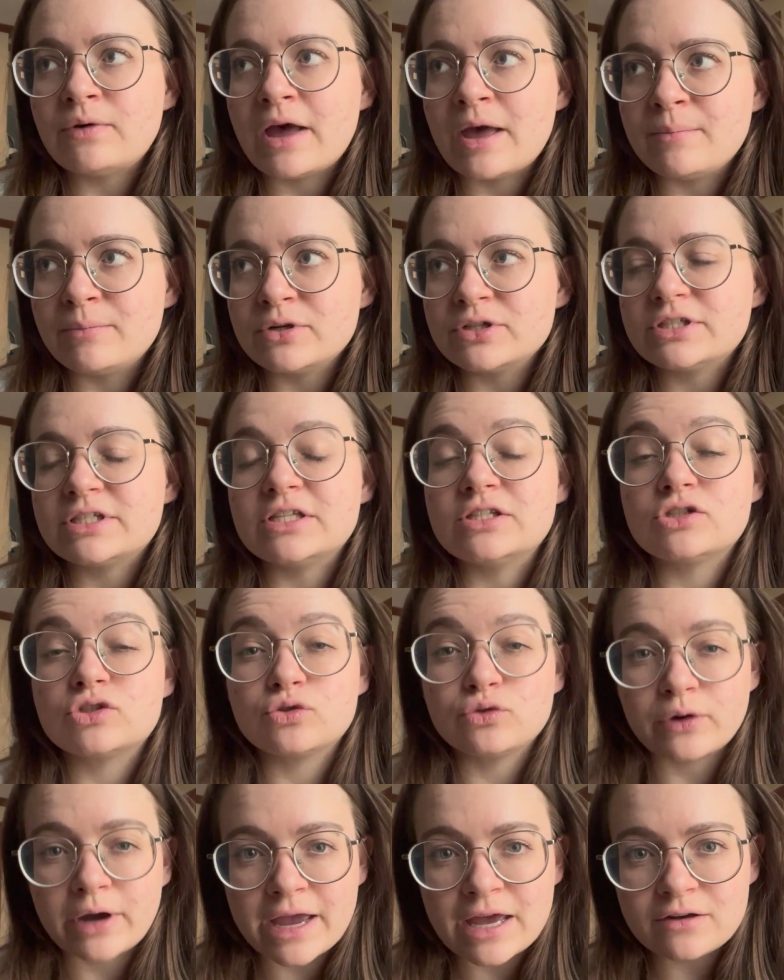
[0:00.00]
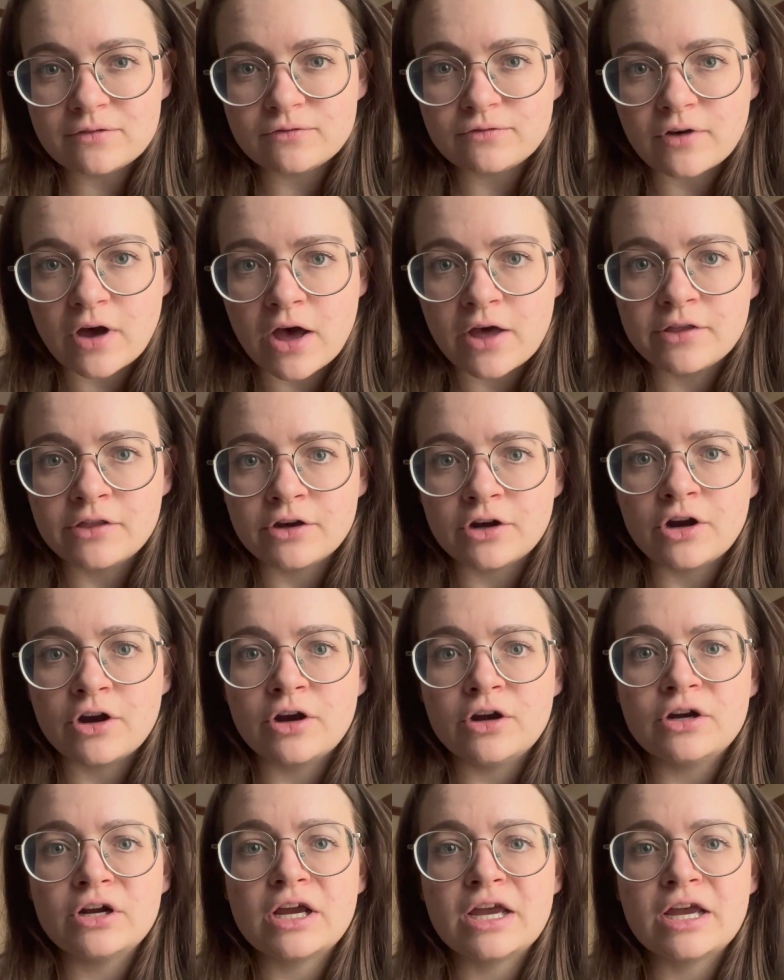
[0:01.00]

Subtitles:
Emerson's grandfather,